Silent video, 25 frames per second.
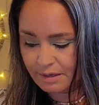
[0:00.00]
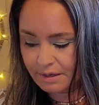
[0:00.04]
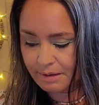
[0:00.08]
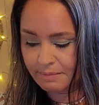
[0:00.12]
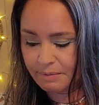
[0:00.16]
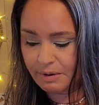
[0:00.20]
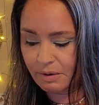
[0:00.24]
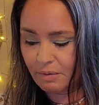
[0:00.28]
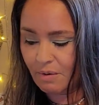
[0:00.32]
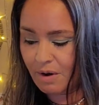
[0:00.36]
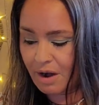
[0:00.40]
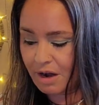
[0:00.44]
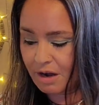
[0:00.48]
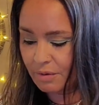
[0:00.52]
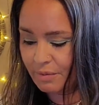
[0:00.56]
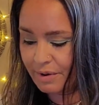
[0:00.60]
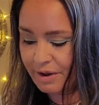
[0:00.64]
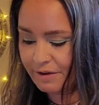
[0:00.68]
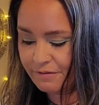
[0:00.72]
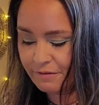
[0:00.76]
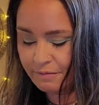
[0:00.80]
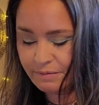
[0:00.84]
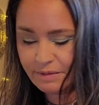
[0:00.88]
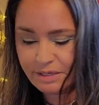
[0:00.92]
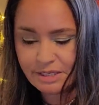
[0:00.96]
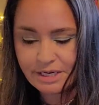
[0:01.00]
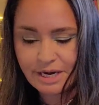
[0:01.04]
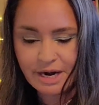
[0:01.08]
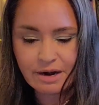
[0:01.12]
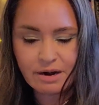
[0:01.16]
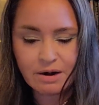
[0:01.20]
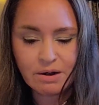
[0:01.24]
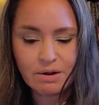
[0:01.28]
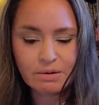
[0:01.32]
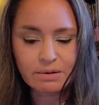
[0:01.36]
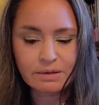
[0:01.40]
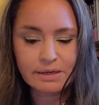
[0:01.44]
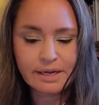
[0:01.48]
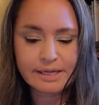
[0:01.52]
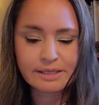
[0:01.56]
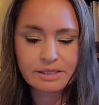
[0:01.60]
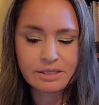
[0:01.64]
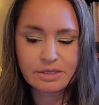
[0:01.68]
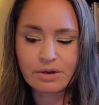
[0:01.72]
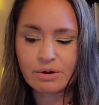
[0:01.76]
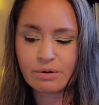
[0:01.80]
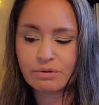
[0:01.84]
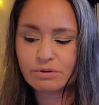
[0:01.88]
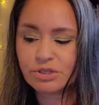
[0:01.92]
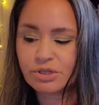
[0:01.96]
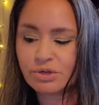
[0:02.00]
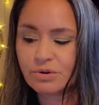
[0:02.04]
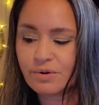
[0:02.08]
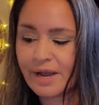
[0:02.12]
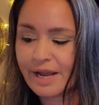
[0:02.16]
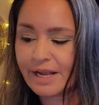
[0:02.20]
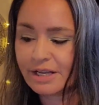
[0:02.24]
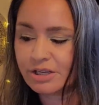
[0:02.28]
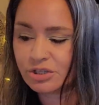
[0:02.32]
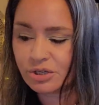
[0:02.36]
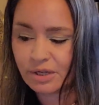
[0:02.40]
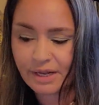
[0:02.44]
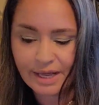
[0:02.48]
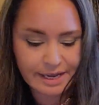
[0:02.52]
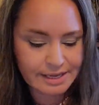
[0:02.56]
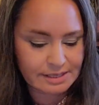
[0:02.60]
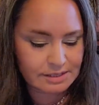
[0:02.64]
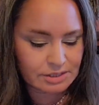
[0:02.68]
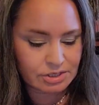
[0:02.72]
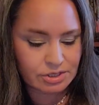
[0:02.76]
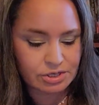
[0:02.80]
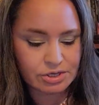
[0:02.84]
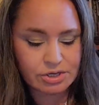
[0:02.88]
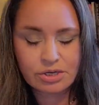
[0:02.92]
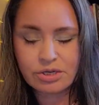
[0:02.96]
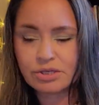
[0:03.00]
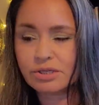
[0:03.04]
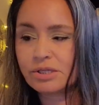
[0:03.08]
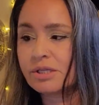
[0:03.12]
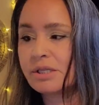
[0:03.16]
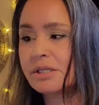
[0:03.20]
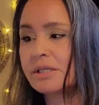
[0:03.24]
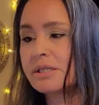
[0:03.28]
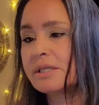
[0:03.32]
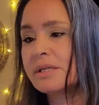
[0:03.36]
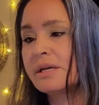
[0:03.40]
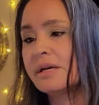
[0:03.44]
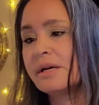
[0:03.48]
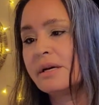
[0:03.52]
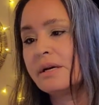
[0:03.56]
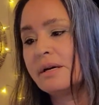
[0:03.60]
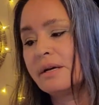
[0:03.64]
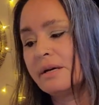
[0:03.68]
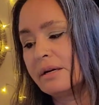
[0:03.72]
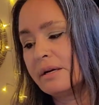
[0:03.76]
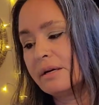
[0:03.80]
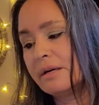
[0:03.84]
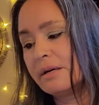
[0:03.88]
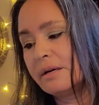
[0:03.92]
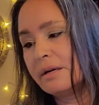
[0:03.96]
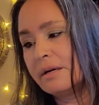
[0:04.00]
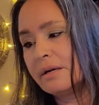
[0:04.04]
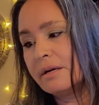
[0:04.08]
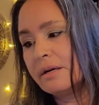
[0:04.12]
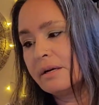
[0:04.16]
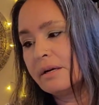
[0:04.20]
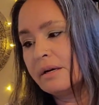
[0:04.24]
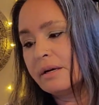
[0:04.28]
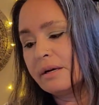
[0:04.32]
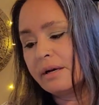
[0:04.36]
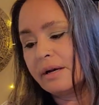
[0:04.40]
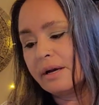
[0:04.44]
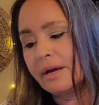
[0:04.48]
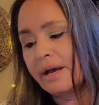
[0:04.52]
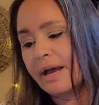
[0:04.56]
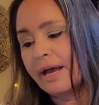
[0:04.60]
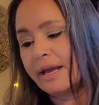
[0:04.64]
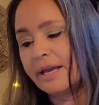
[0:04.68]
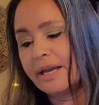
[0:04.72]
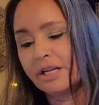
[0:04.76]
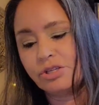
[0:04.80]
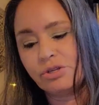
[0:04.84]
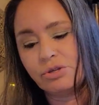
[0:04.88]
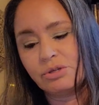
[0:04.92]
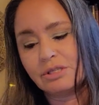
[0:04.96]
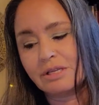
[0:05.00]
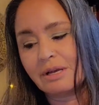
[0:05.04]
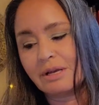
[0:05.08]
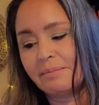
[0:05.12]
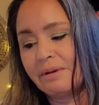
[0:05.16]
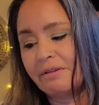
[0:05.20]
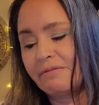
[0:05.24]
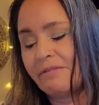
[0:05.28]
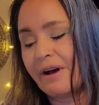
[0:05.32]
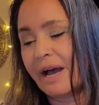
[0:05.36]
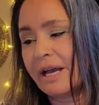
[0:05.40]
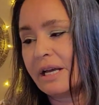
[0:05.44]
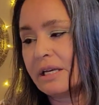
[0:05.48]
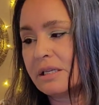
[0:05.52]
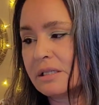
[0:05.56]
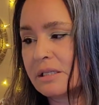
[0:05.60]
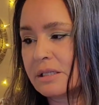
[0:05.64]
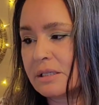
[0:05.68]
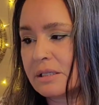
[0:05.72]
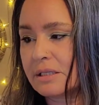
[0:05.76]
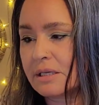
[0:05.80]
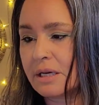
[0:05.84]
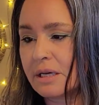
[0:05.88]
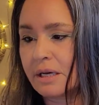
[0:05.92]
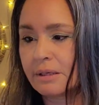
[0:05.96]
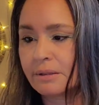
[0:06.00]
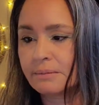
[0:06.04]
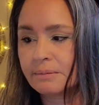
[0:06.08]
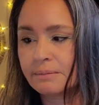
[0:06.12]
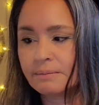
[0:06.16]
I'm going to walk away from the tarot. Let's go to angel answers and get you some advice.